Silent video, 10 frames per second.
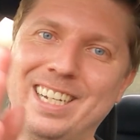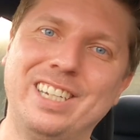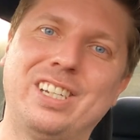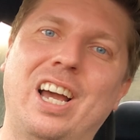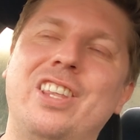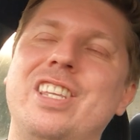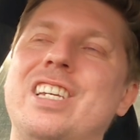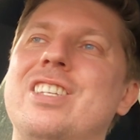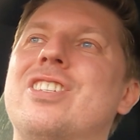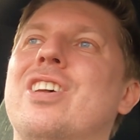So the
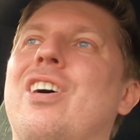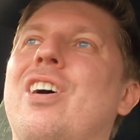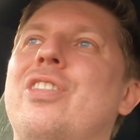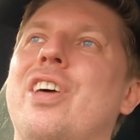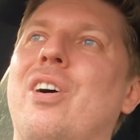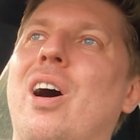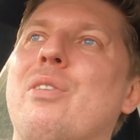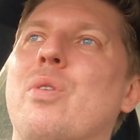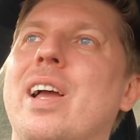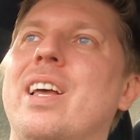concern that I
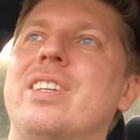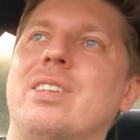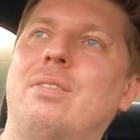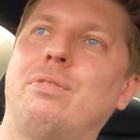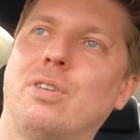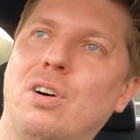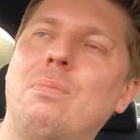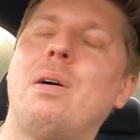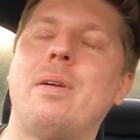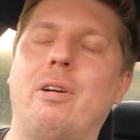read
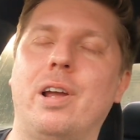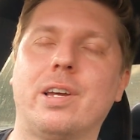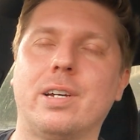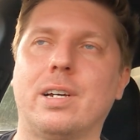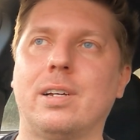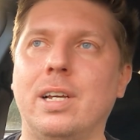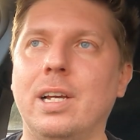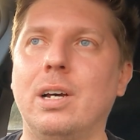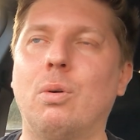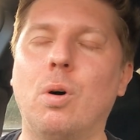from America
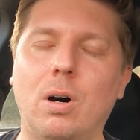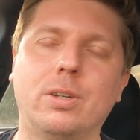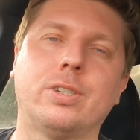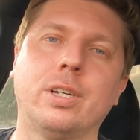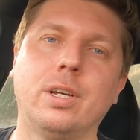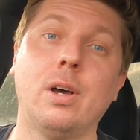was,